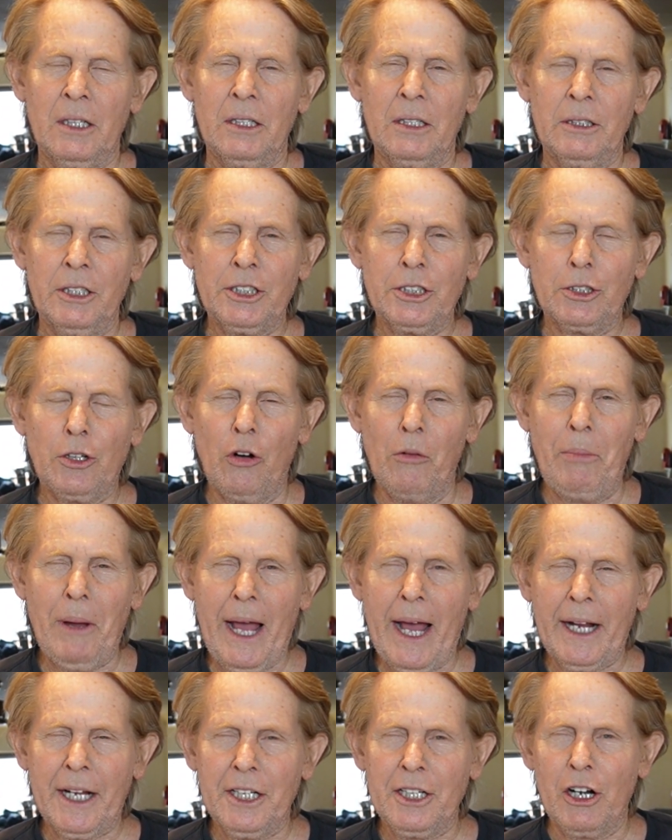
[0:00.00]
let's go
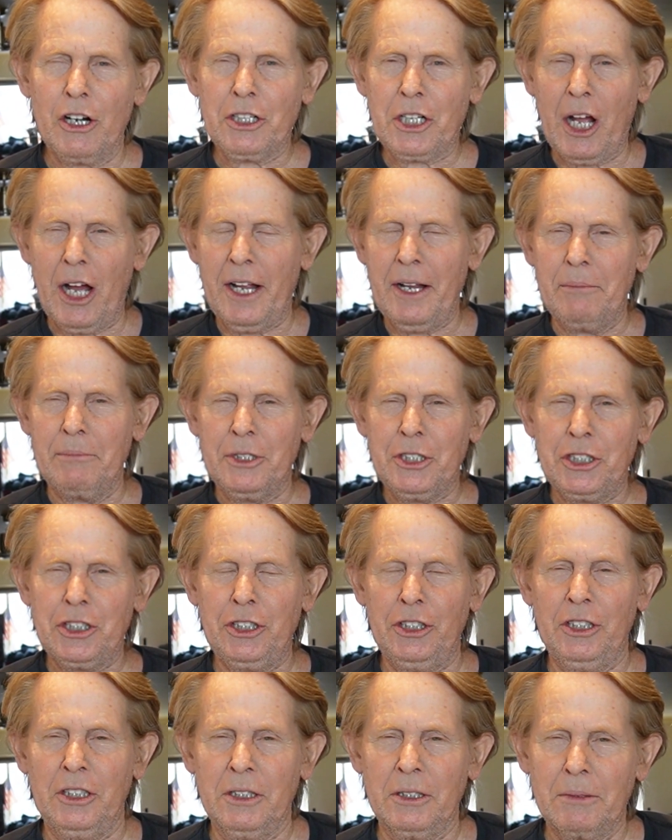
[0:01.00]
back in our time
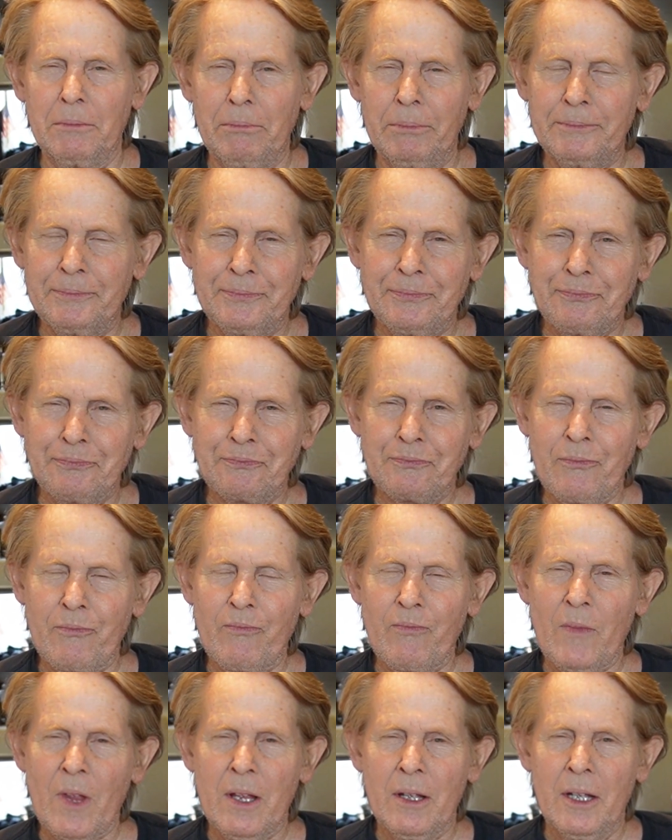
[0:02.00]
machine.
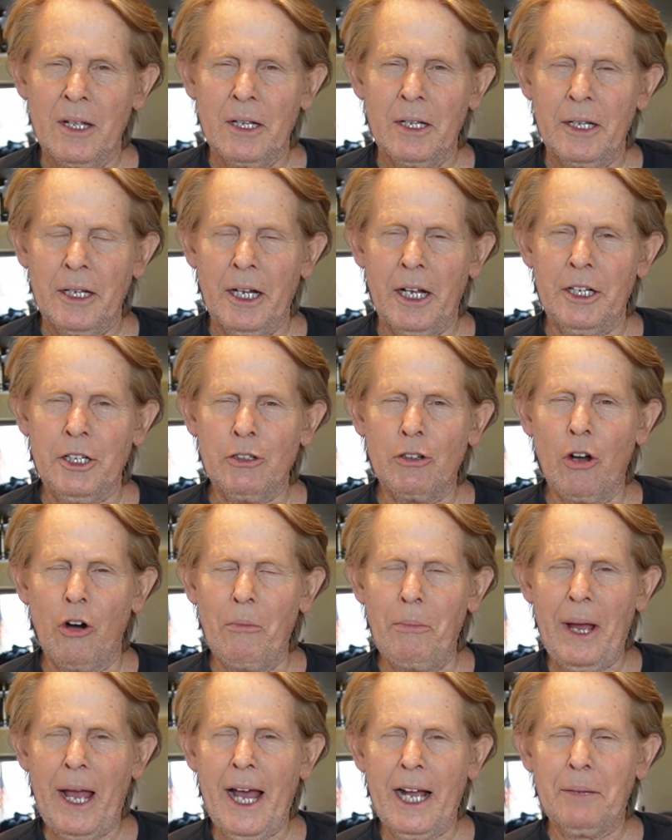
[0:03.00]
And you
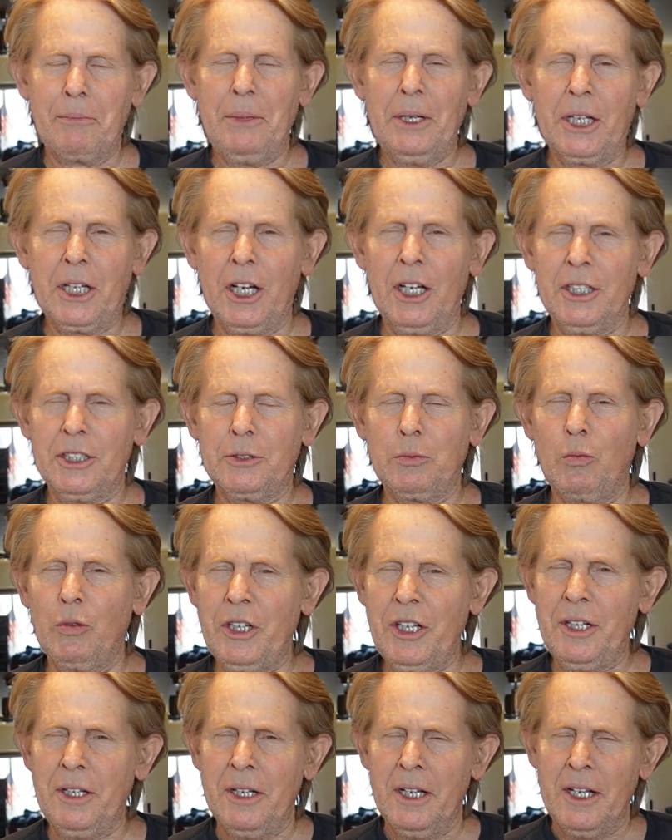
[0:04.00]
go back because
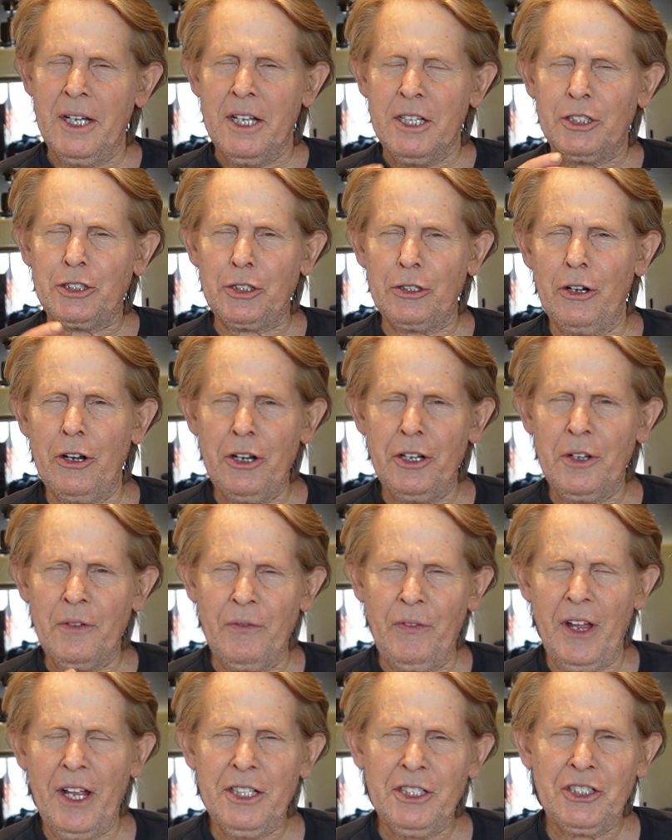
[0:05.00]
when certain
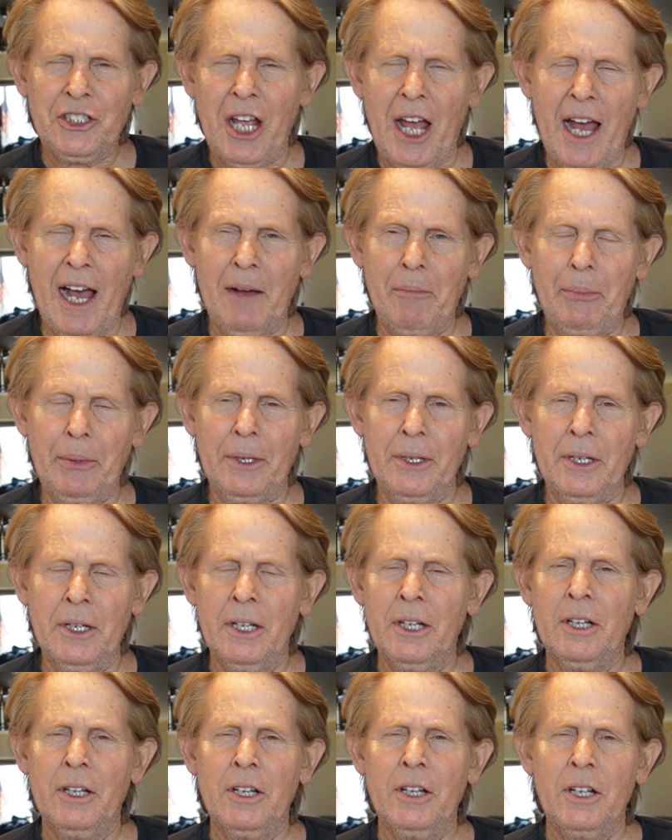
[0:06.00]
events happen,
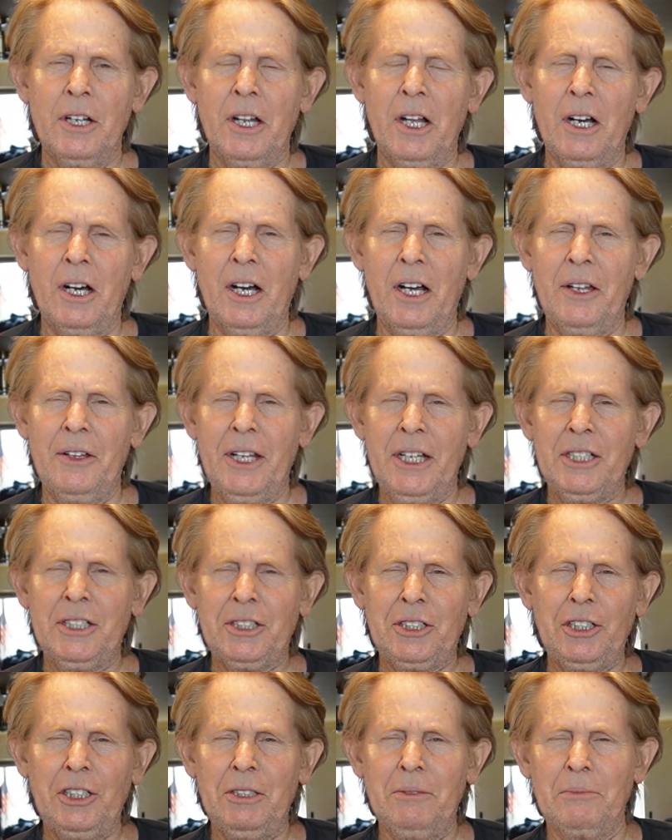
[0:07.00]
they
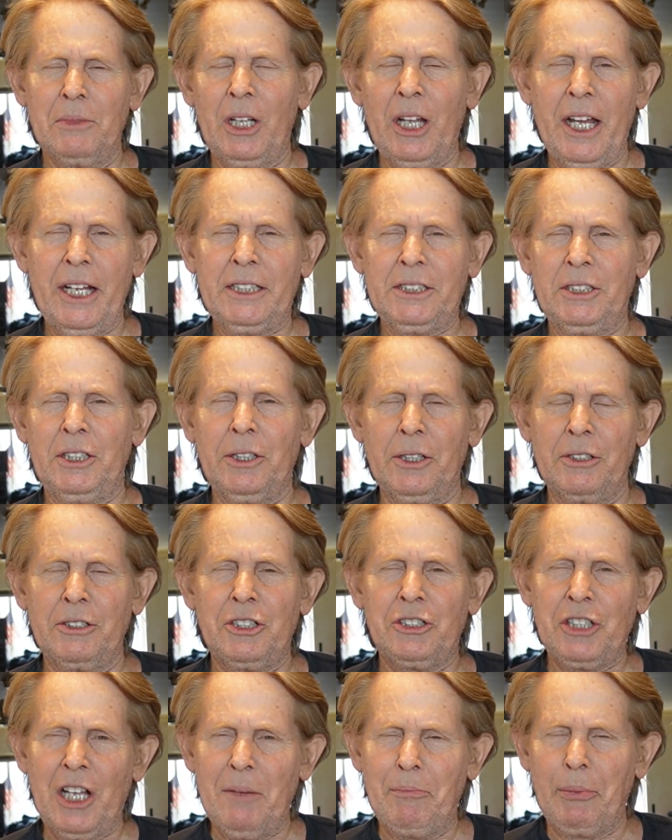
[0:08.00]
seem like they're
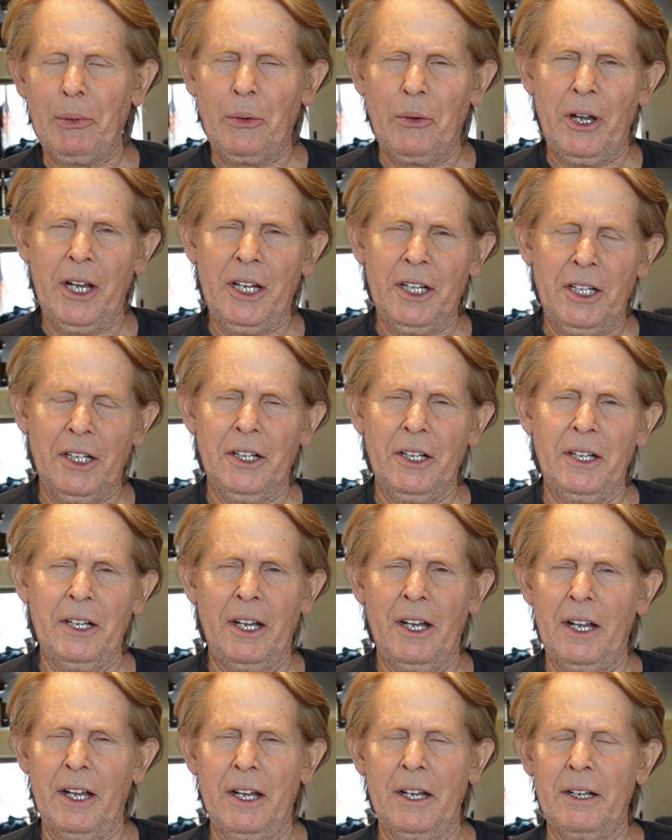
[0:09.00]
separated
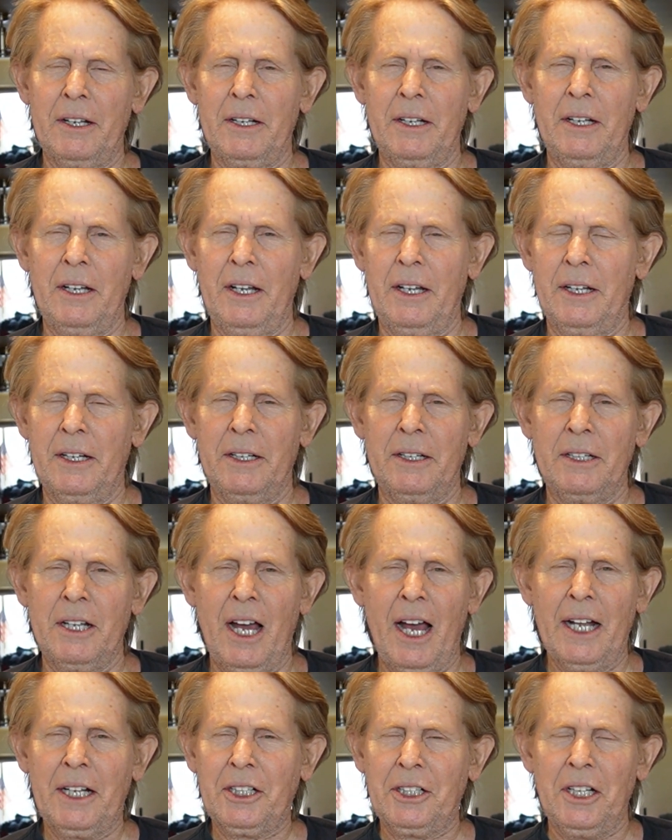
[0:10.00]
and
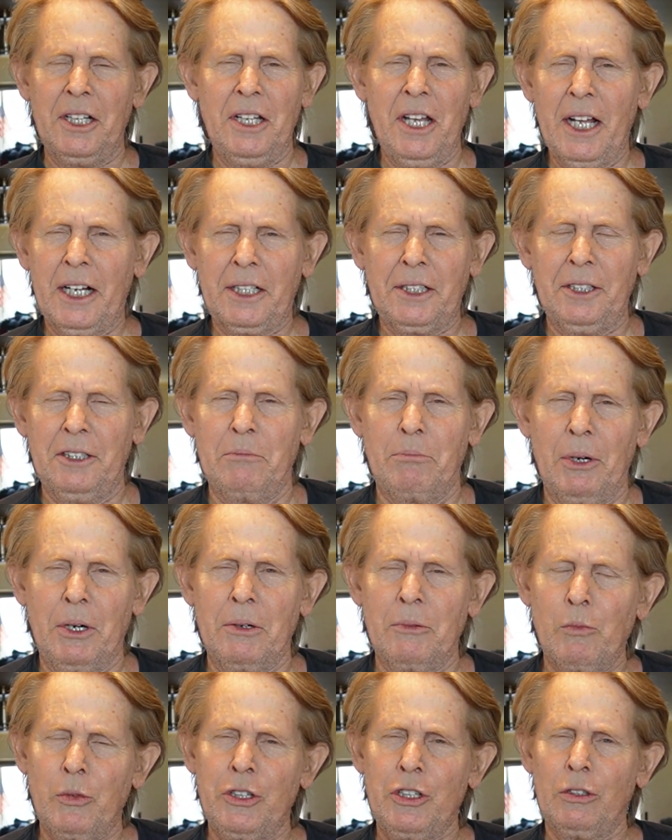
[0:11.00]
not connected.
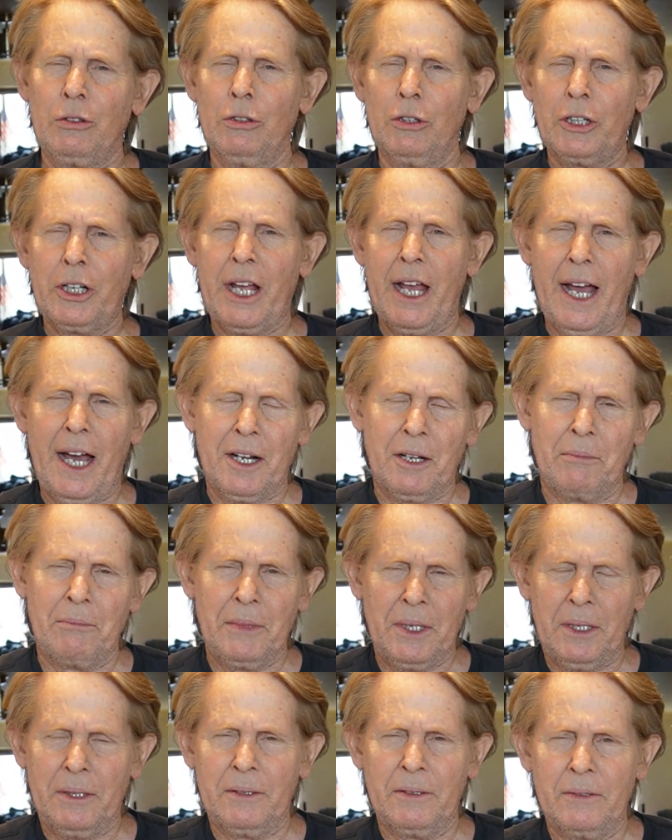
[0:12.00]
But when you look at them